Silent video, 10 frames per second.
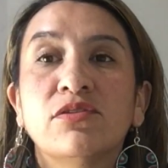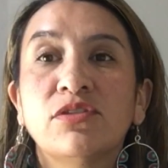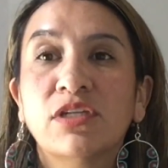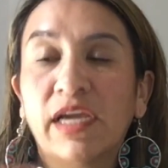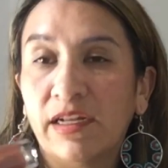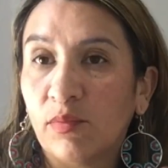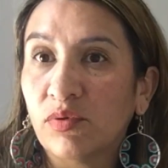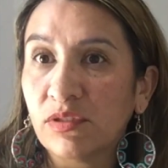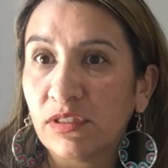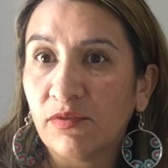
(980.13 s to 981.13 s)
to kind of
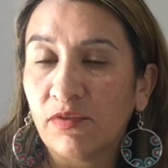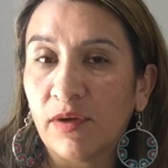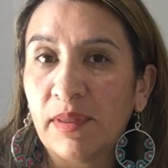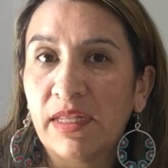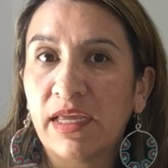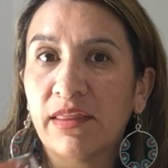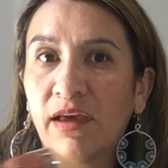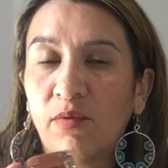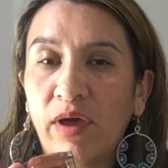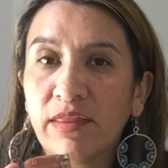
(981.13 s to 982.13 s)
pull stuff from, and then I
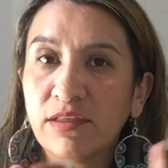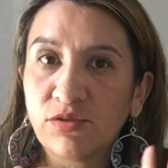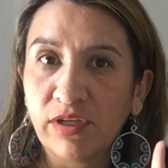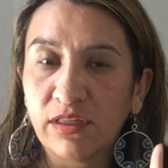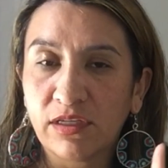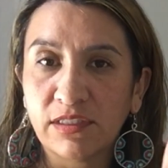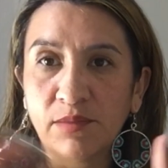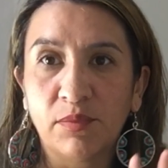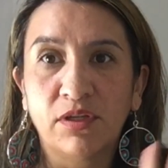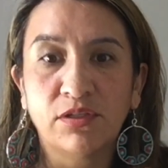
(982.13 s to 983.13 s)
thought, wow, this Zoya looks
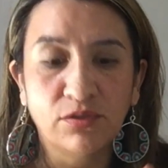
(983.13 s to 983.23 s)
similar,